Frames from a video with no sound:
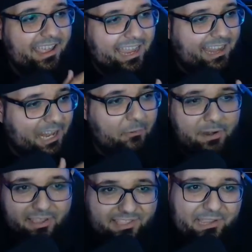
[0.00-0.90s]
kind of
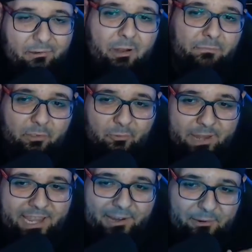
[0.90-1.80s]
want to sneak off this
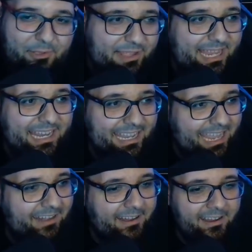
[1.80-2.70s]
weekend and go see it
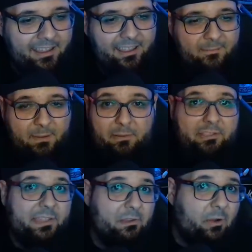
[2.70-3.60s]
again. Maybe I'll
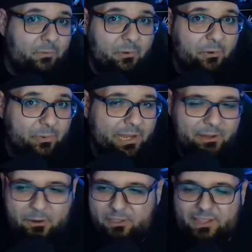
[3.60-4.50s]
sneak off during the week and
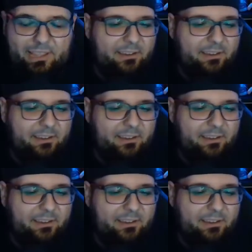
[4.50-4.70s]
go see it. You know,